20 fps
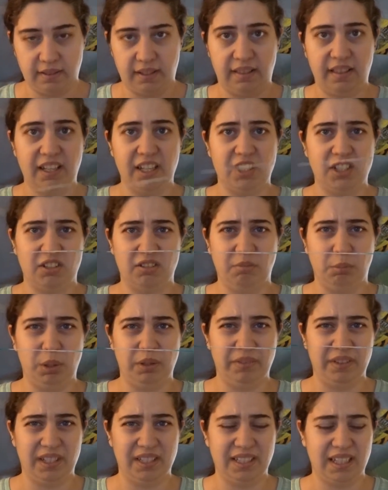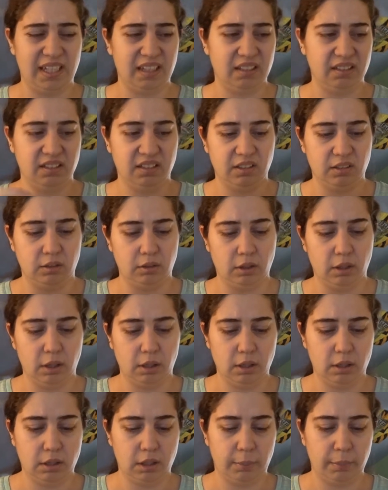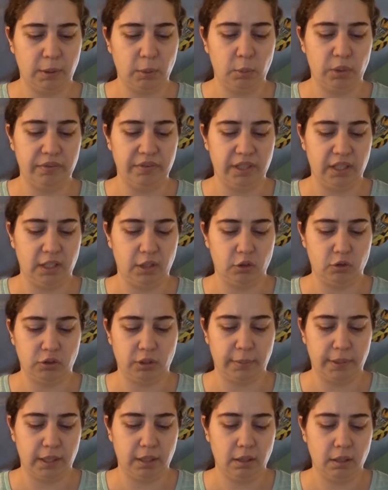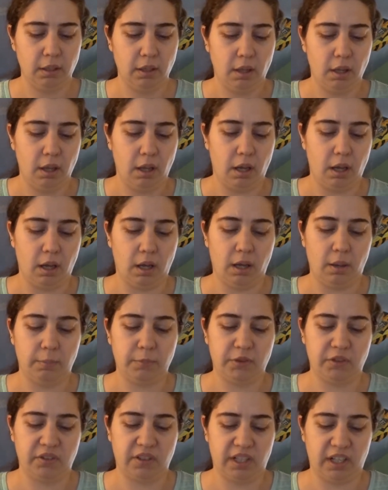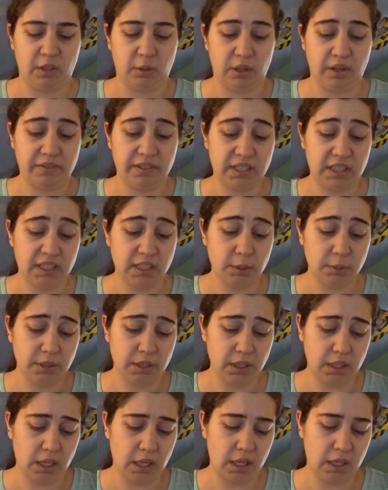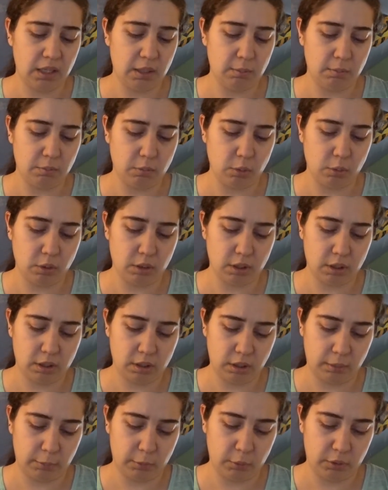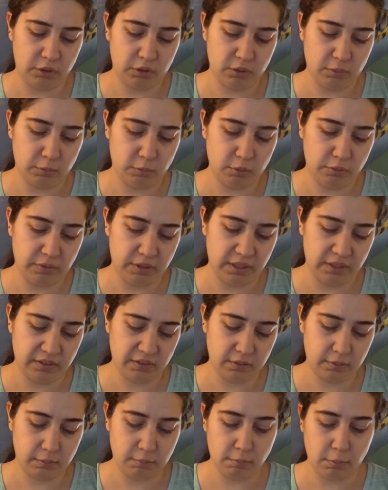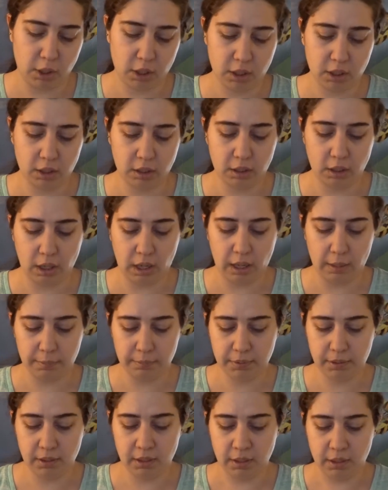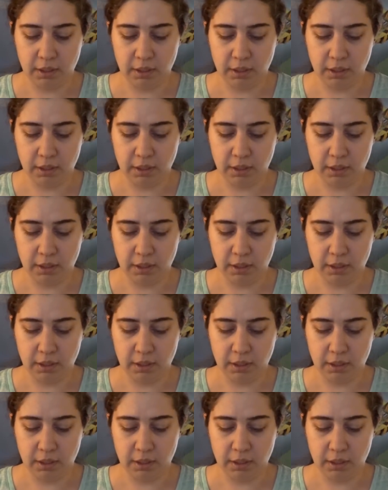I think I should weave in the tail. It's a little long. I might weave it in and trim it, um, just so that I don't have to deal with it anymore. I'm going to move this marker up.